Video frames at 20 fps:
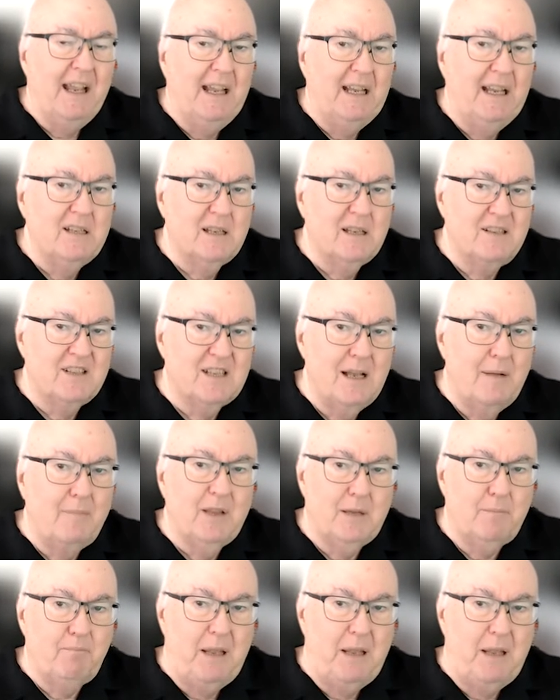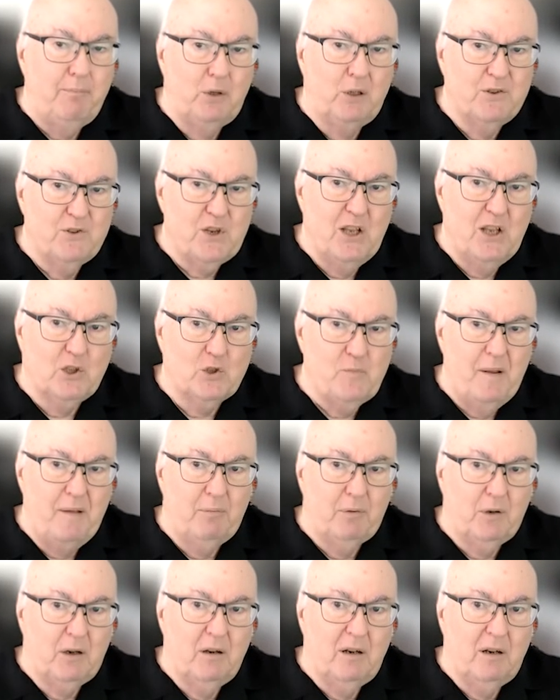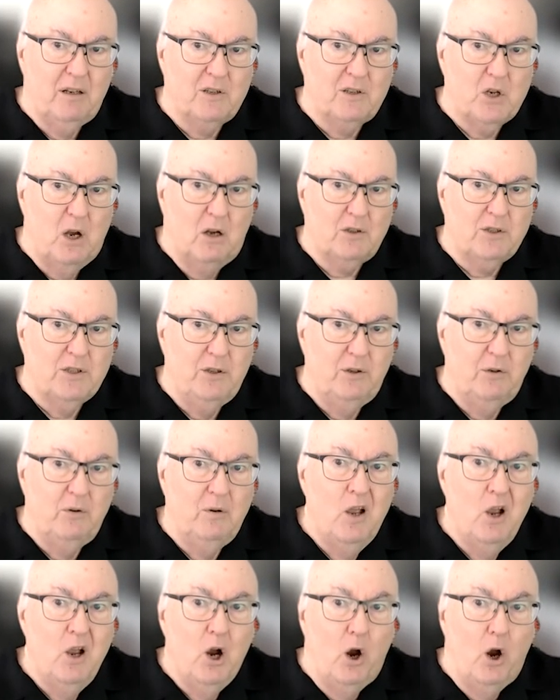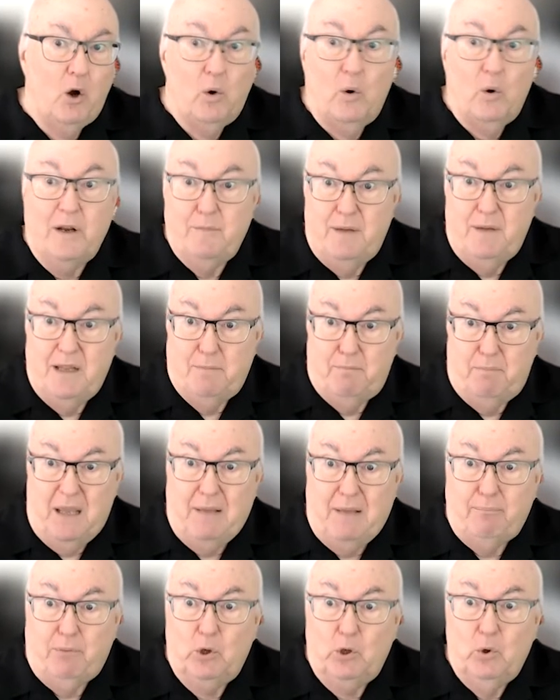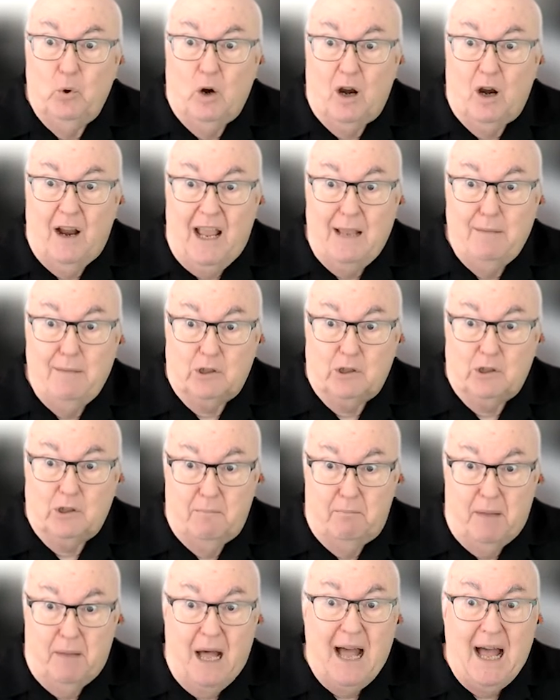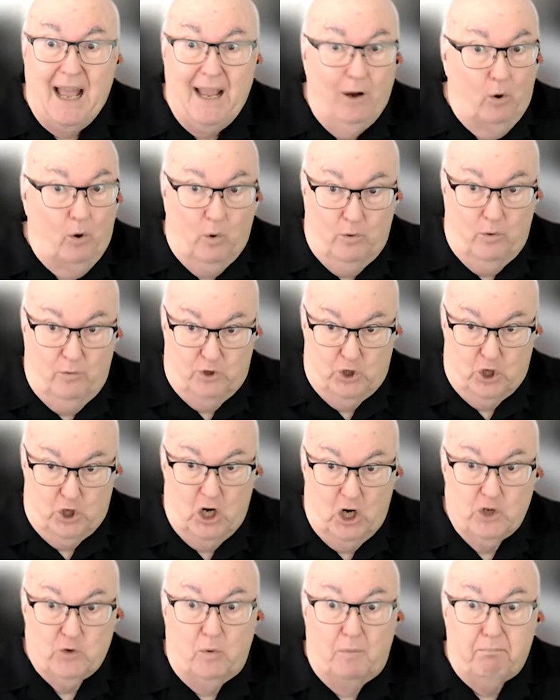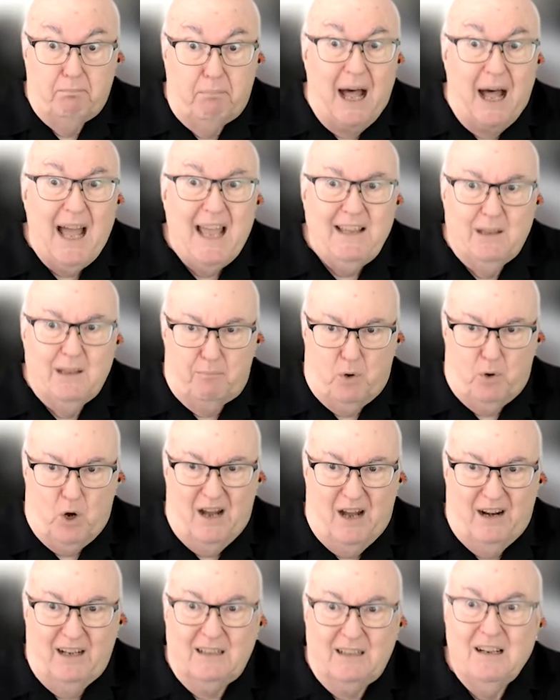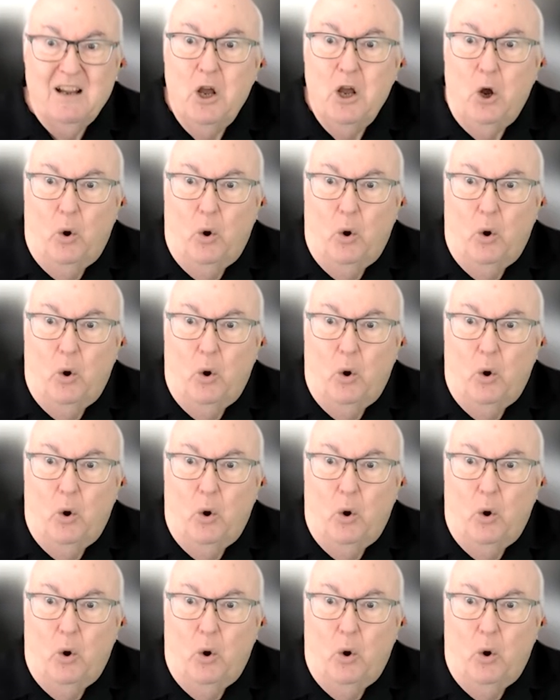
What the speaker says: is that some of the people the salespeople are going to talk to are going to be the people who are able to buy or charged with buying the product